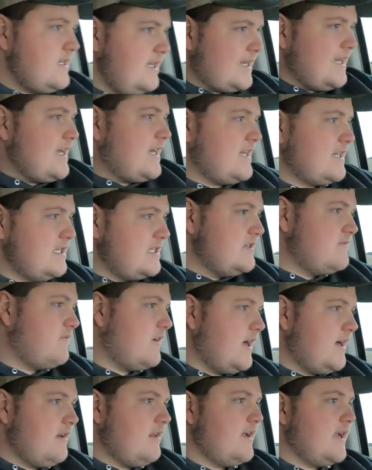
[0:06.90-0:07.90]
and it
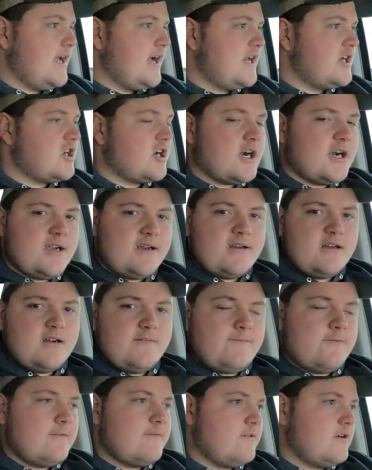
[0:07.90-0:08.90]
finally got dry
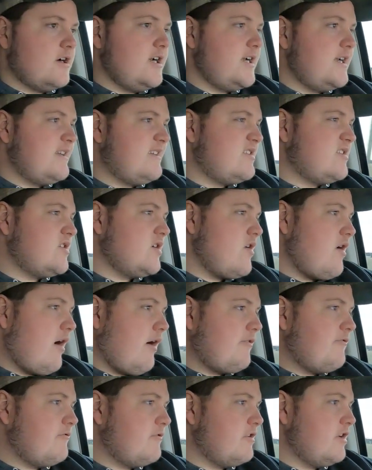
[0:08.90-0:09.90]
enough over east.
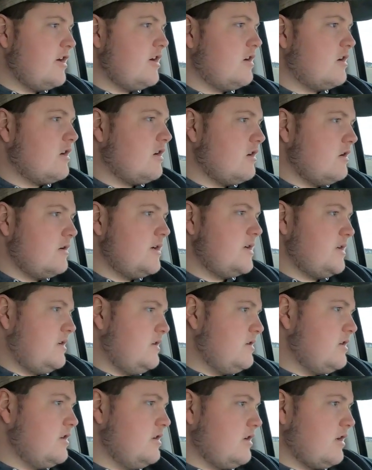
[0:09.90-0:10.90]
We are going
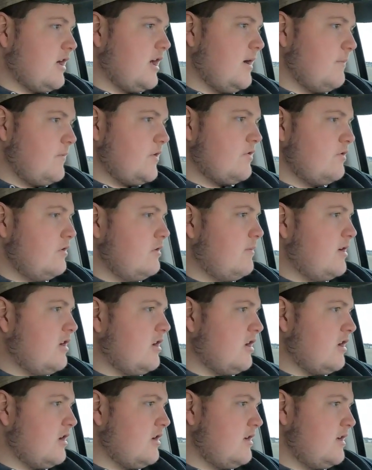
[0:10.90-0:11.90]
to go grab the
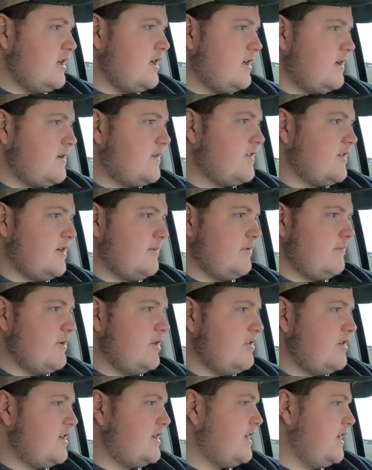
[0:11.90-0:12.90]
toolbar and some
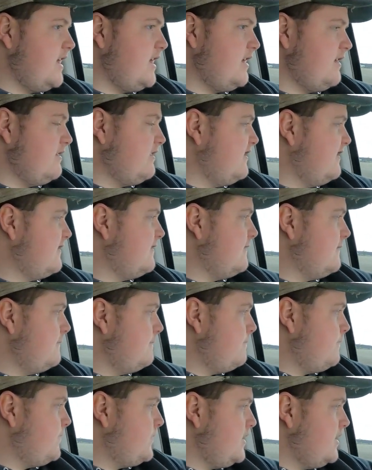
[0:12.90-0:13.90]
ammonia tanks
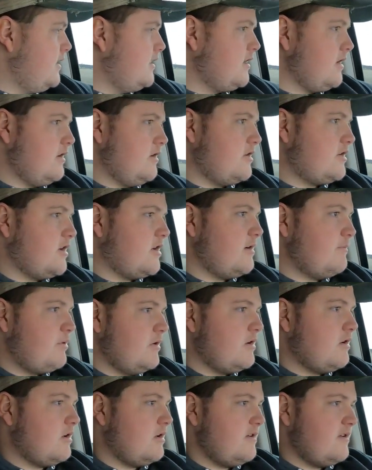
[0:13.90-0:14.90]
and go try to
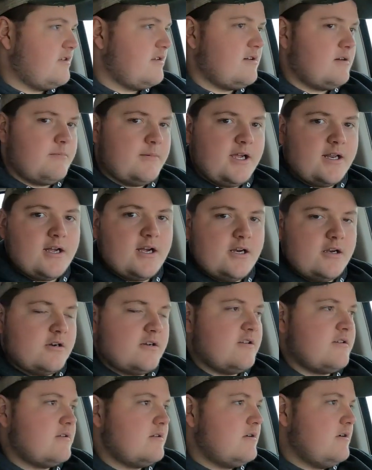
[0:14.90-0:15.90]
put on some
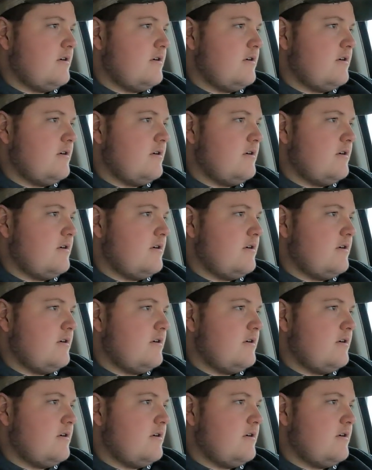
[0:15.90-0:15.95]
anhydrous.